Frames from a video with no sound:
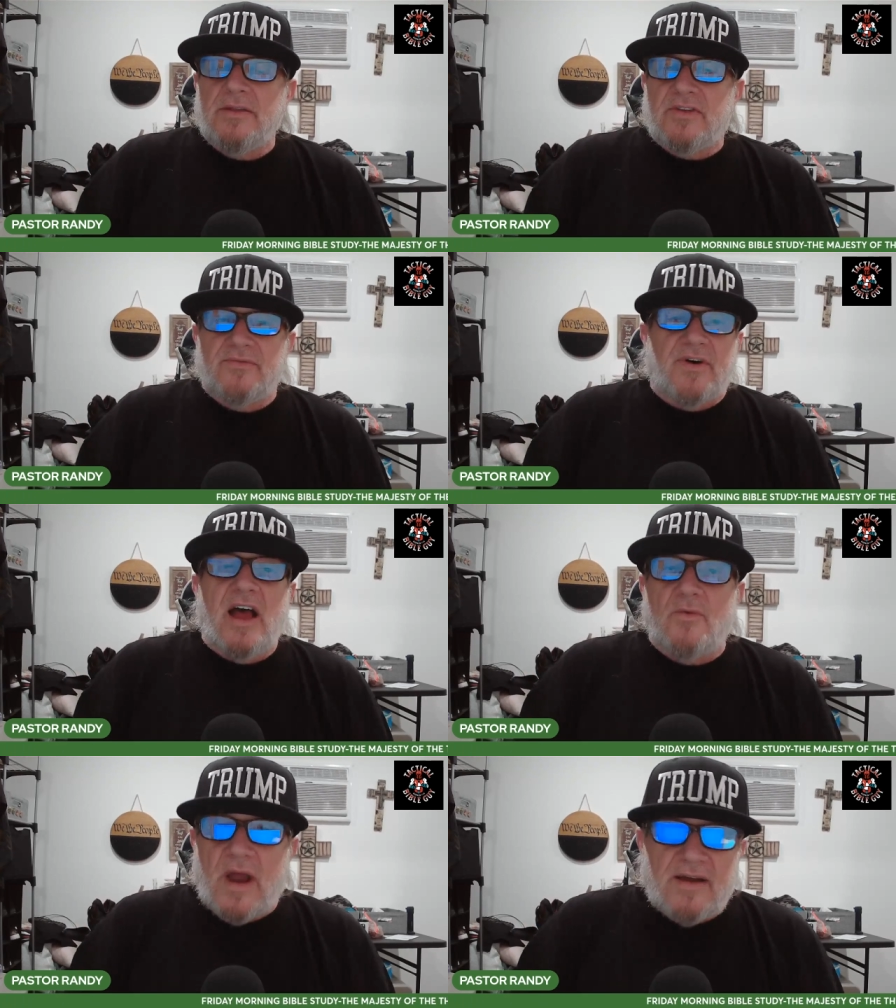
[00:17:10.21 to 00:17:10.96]

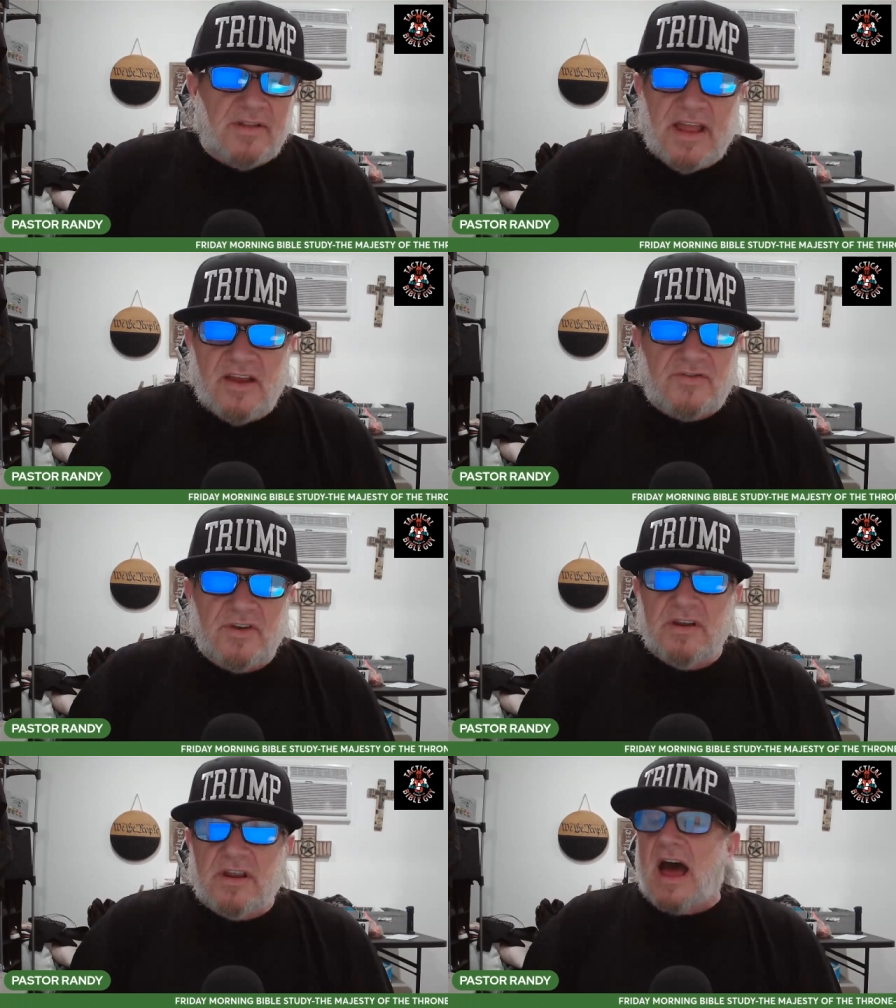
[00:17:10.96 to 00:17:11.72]
divine
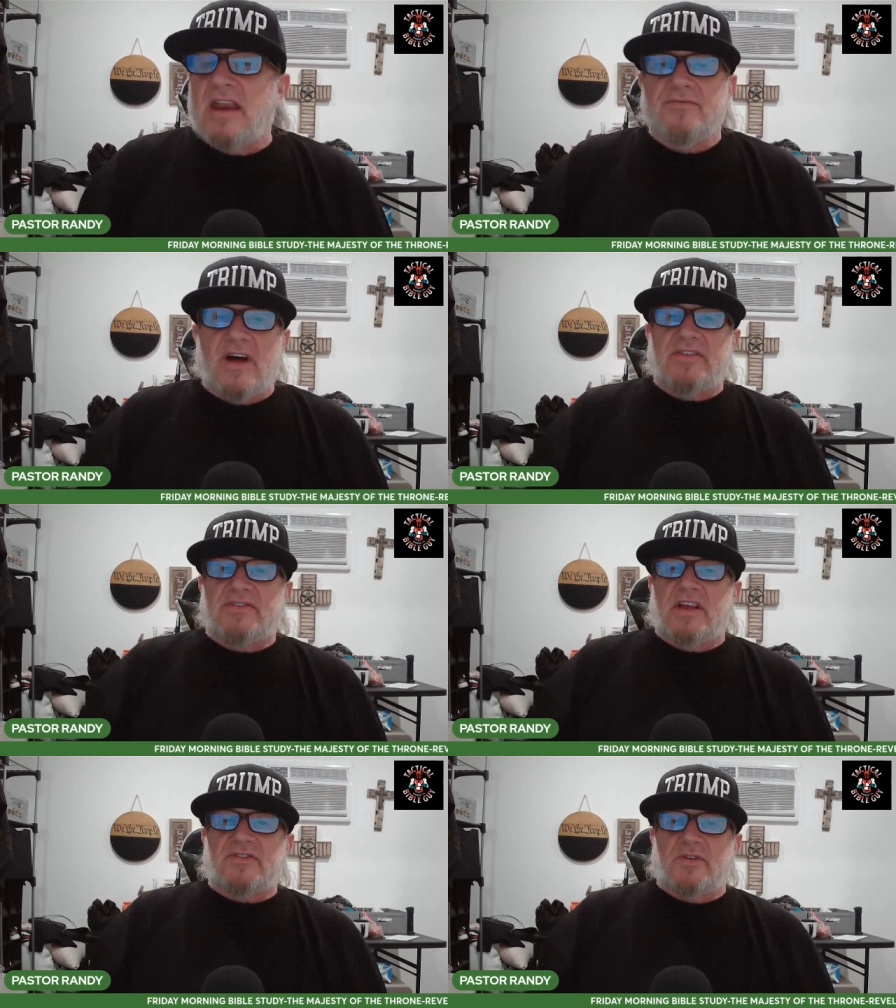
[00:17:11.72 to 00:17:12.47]
revelation, God
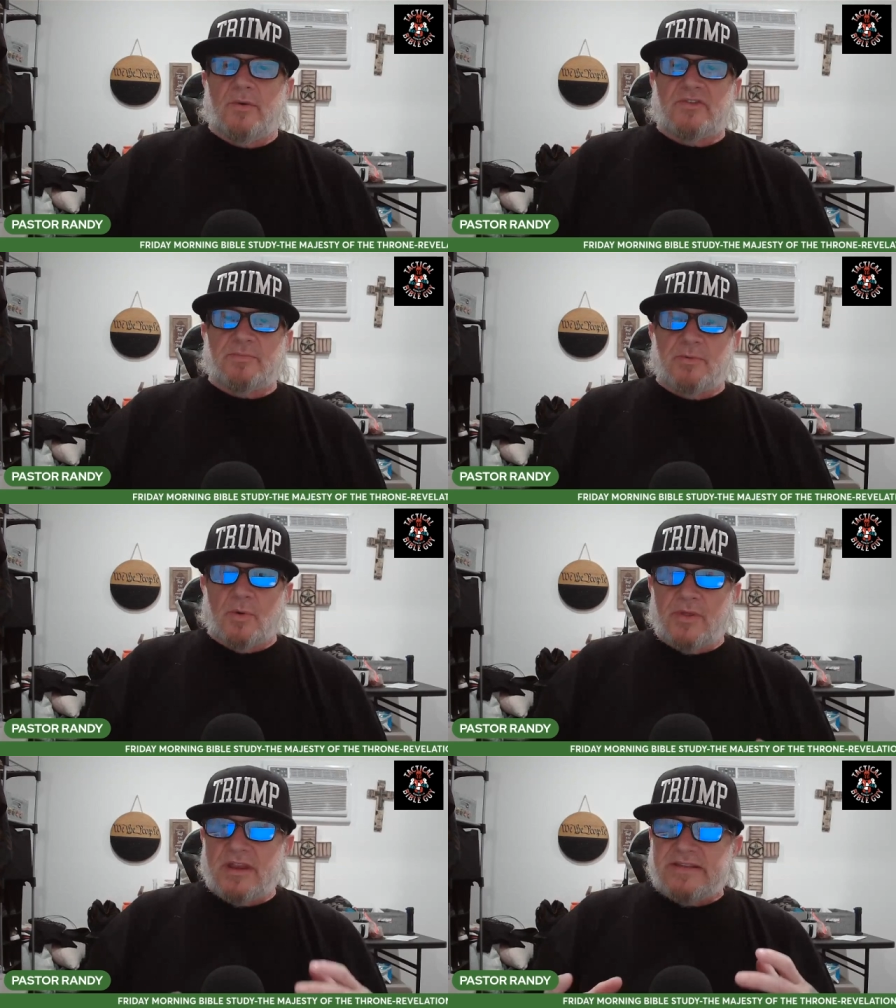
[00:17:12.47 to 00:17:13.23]
invites us to
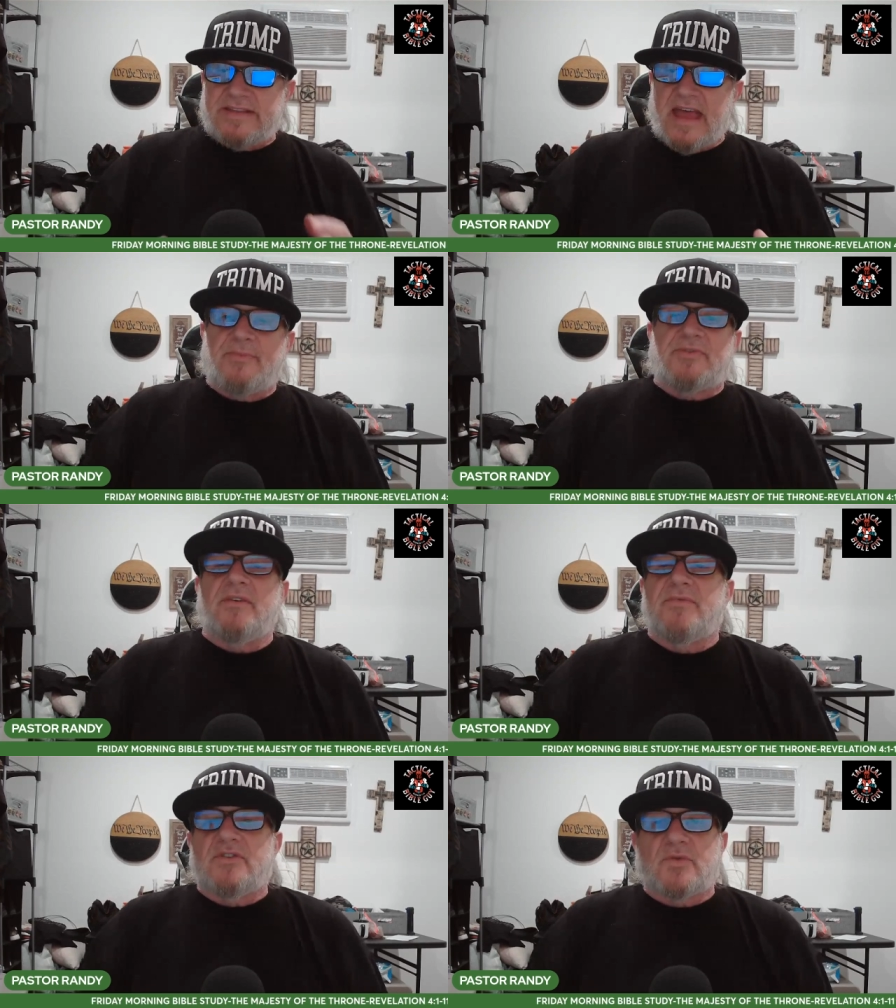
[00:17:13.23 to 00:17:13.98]
explore the depths
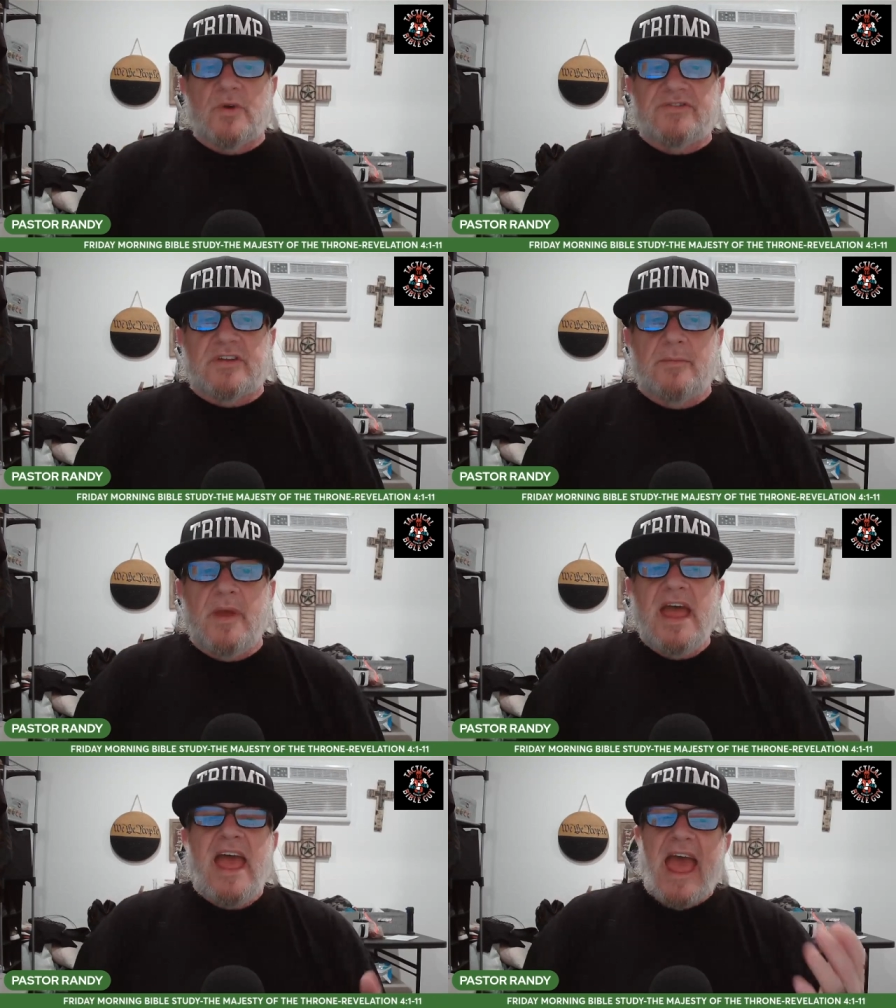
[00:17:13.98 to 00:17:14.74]
of his wisdom
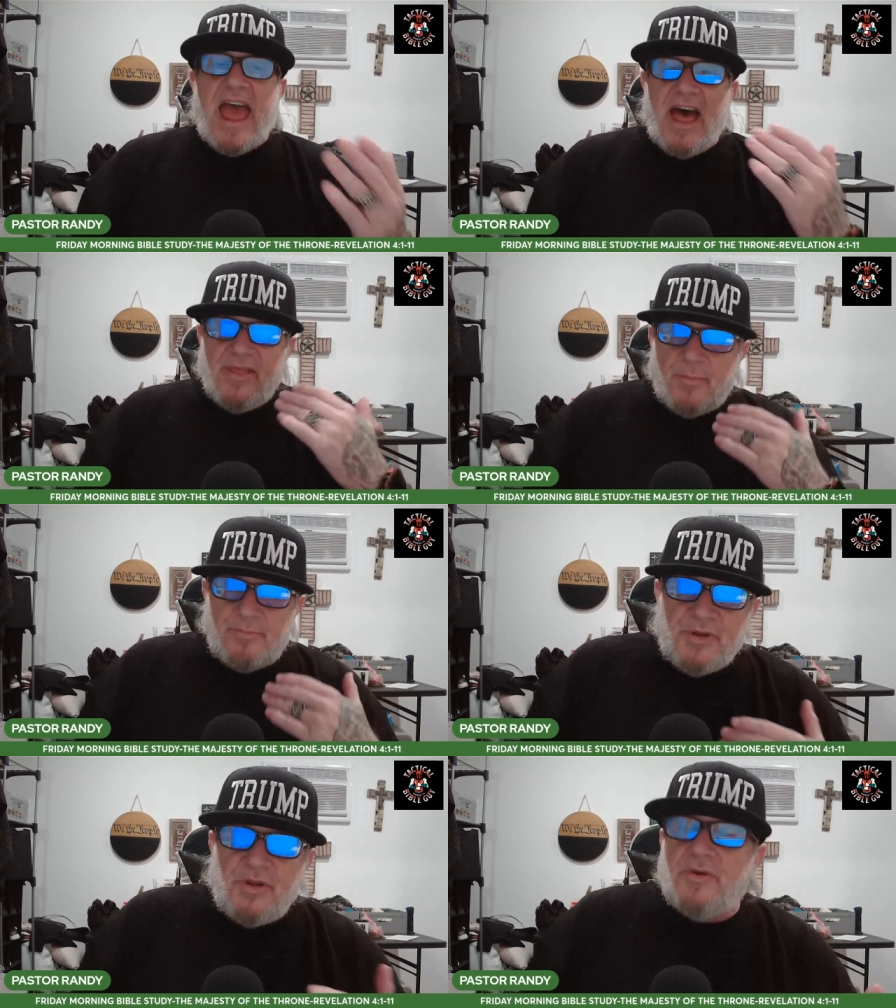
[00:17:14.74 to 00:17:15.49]
and the
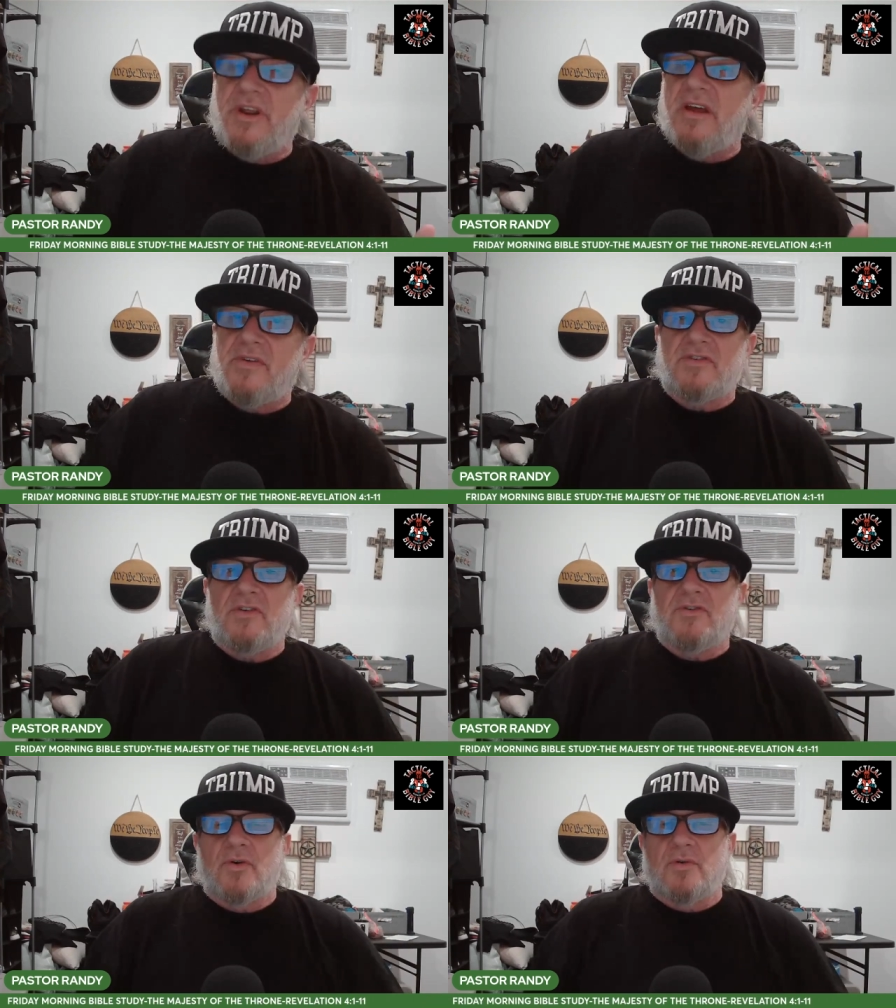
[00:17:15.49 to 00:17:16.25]
beauty of his
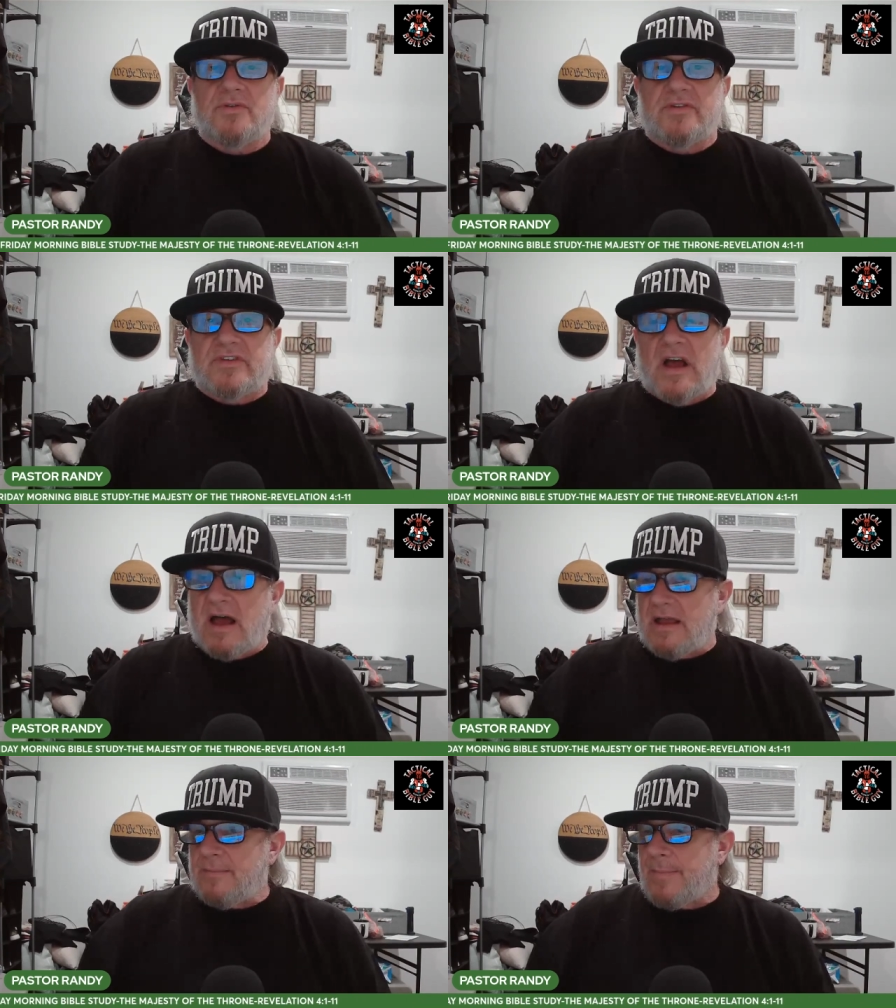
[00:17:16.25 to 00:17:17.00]
eternal design.